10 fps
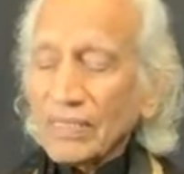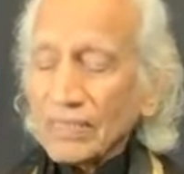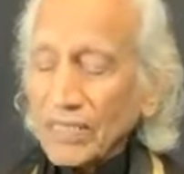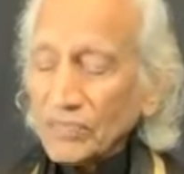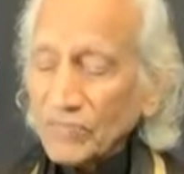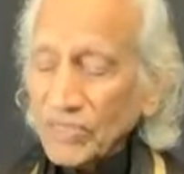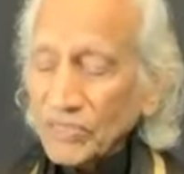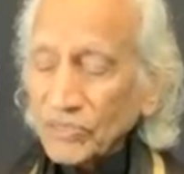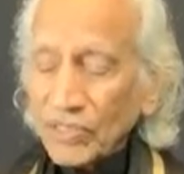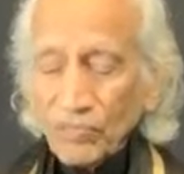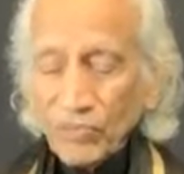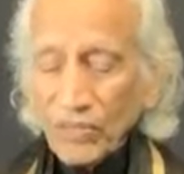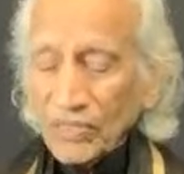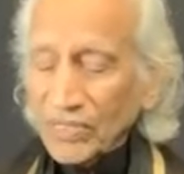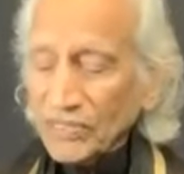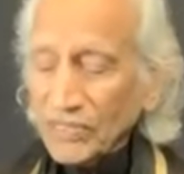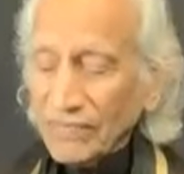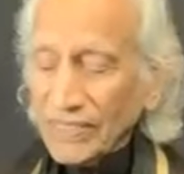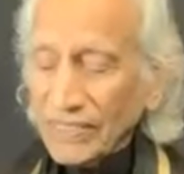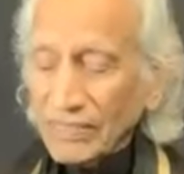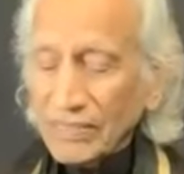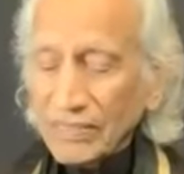That means you're progressively